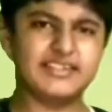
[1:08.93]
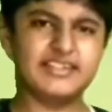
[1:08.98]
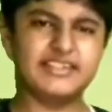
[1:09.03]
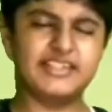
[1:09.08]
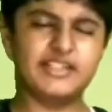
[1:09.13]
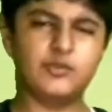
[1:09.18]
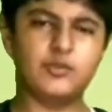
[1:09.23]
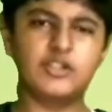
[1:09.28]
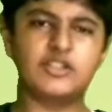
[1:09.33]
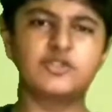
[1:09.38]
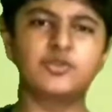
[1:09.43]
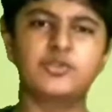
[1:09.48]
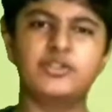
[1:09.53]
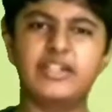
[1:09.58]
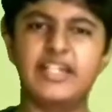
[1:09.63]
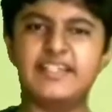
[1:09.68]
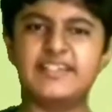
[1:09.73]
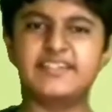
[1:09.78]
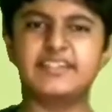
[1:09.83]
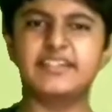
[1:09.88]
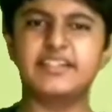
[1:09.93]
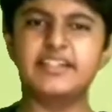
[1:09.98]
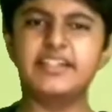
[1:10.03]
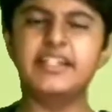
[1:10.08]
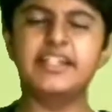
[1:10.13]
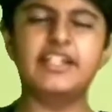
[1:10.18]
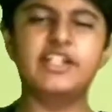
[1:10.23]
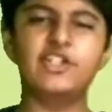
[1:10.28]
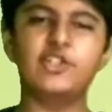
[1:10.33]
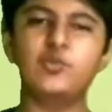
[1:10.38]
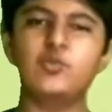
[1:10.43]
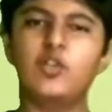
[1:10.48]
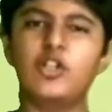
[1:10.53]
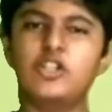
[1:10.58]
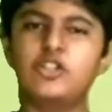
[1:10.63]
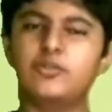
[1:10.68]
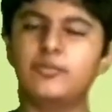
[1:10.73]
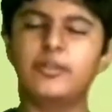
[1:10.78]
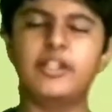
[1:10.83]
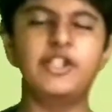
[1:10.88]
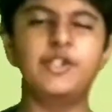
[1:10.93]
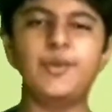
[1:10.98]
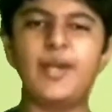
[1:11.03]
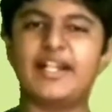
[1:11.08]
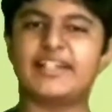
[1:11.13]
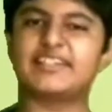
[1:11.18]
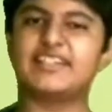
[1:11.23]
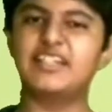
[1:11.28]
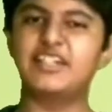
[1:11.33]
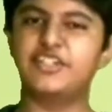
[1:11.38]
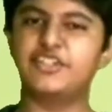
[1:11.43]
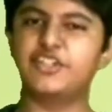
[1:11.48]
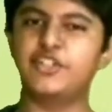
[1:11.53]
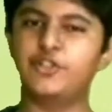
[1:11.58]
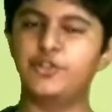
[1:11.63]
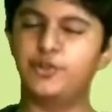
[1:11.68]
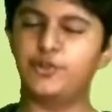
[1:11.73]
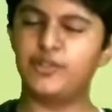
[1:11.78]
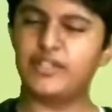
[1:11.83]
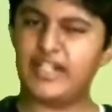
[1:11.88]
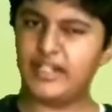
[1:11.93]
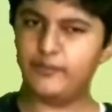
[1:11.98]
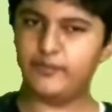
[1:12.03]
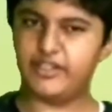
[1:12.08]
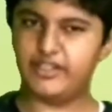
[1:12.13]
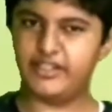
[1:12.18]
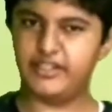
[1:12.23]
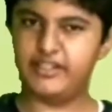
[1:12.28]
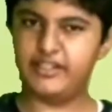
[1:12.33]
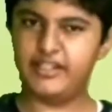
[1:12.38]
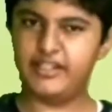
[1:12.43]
is equals to density into volume into acceleration due to gravity.